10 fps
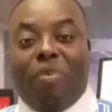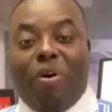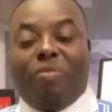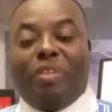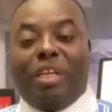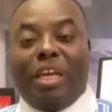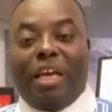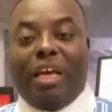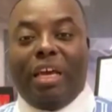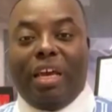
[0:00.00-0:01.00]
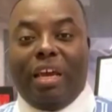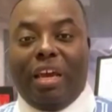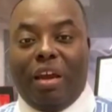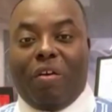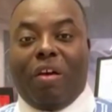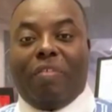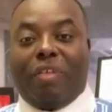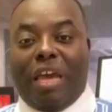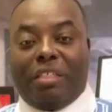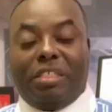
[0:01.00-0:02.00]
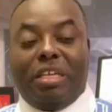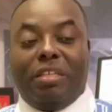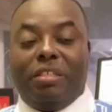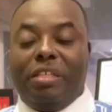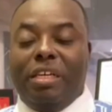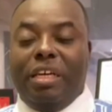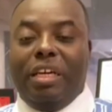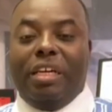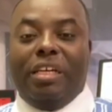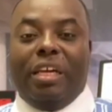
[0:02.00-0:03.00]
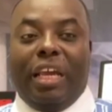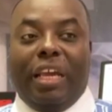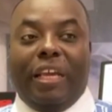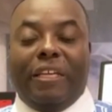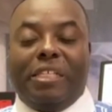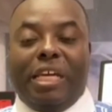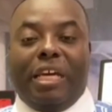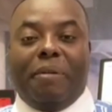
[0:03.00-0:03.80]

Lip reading: involved in a aircraft accident. And